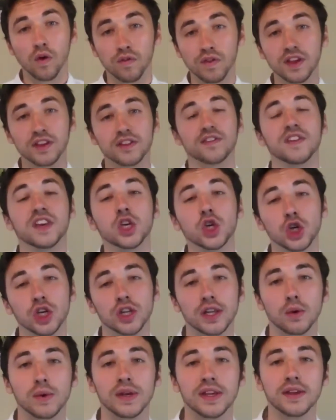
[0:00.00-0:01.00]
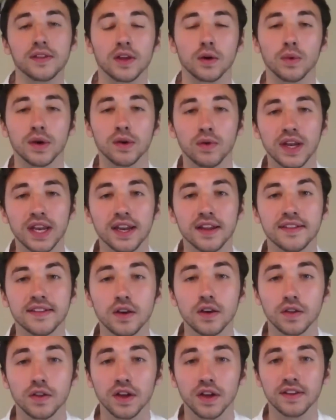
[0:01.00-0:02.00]
this vision that we read in
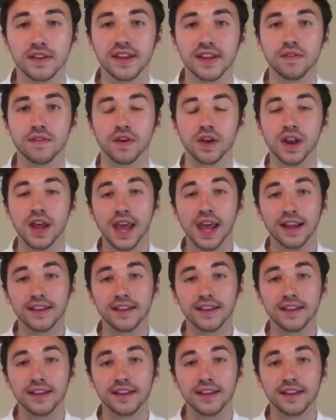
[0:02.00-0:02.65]
Ezekiel 37